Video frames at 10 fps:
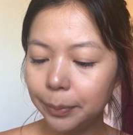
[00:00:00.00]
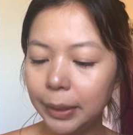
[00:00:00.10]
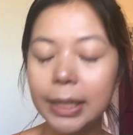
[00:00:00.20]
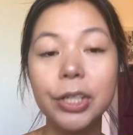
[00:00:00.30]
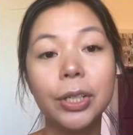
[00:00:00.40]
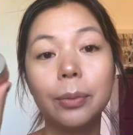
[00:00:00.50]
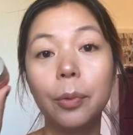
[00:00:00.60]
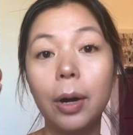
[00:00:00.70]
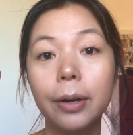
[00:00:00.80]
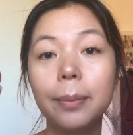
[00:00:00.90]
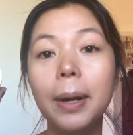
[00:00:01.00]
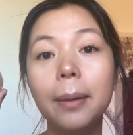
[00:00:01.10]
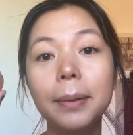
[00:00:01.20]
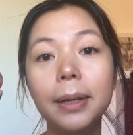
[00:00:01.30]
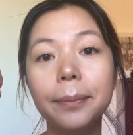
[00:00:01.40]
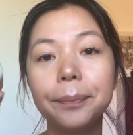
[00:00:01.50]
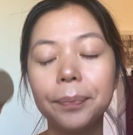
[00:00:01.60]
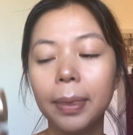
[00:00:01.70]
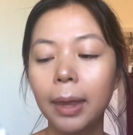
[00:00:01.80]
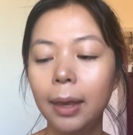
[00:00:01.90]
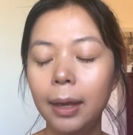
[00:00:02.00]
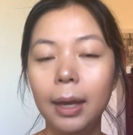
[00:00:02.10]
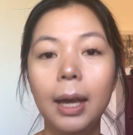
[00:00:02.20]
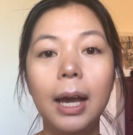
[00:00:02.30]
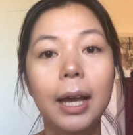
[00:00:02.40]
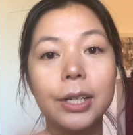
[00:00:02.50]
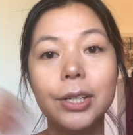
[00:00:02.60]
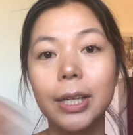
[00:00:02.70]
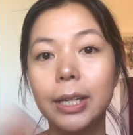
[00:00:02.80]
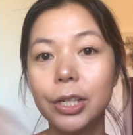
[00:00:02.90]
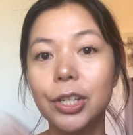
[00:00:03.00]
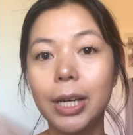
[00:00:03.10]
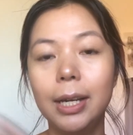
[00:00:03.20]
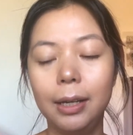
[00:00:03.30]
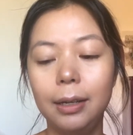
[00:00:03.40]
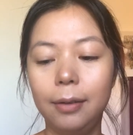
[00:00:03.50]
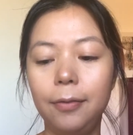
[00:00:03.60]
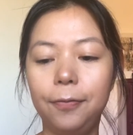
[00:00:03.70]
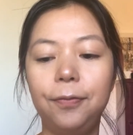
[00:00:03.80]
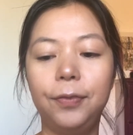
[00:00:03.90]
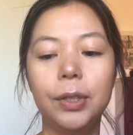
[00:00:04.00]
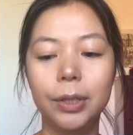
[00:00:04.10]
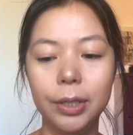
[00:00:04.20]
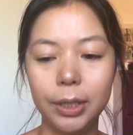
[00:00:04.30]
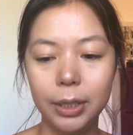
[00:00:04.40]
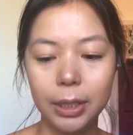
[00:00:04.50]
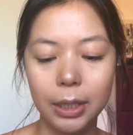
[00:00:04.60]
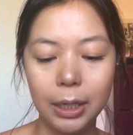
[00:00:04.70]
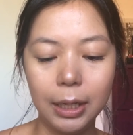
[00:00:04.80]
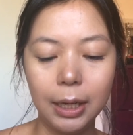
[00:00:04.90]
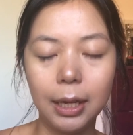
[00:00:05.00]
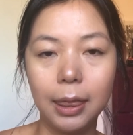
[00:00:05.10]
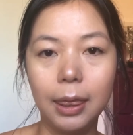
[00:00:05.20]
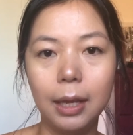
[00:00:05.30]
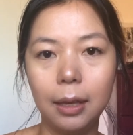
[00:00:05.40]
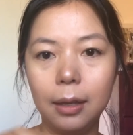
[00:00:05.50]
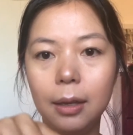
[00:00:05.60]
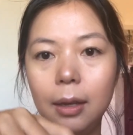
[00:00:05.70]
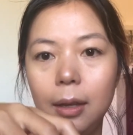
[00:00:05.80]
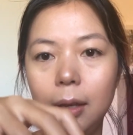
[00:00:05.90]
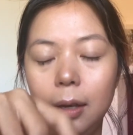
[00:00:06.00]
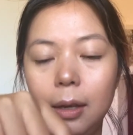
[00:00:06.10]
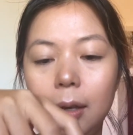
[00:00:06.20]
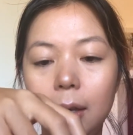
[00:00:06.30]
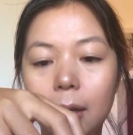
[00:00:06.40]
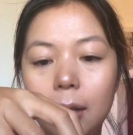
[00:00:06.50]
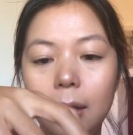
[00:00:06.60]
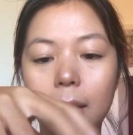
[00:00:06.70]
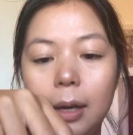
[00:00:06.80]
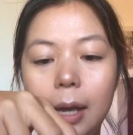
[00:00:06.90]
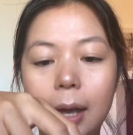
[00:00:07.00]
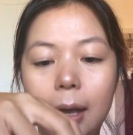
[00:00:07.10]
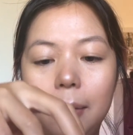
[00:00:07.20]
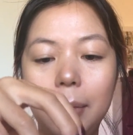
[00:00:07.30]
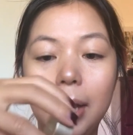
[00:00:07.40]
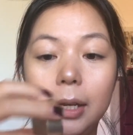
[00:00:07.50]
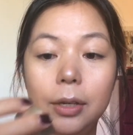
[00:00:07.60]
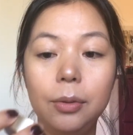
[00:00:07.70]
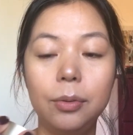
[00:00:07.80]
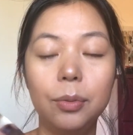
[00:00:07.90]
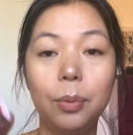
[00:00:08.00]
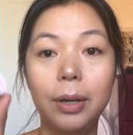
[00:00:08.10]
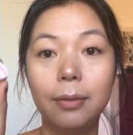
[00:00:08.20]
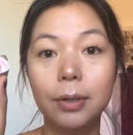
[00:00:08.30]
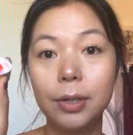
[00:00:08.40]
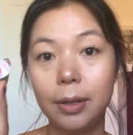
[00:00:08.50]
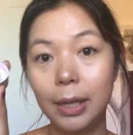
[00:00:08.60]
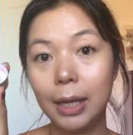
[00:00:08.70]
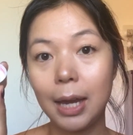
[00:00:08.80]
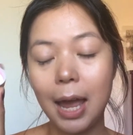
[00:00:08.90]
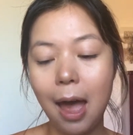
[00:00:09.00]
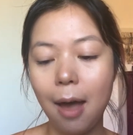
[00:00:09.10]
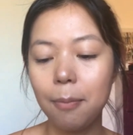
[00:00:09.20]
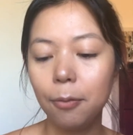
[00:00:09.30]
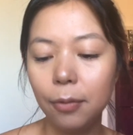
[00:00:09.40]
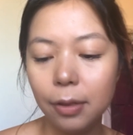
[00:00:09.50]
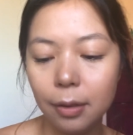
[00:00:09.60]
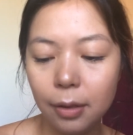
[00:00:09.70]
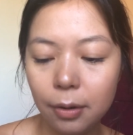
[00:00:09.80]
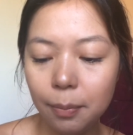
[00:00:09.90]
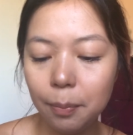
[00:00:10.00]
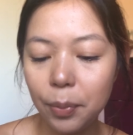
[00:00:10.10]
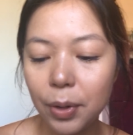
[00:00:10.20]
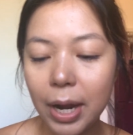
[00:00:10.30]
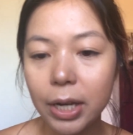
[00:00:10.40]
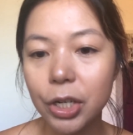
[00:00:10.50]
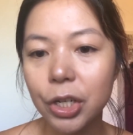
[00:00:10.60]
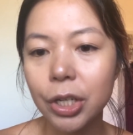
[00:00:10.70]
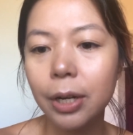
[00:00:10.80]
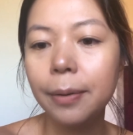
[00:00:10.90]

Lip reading: Blush in Water Poppy. I just kind of shake it first, and then I use whatever's on the cap with a little brush.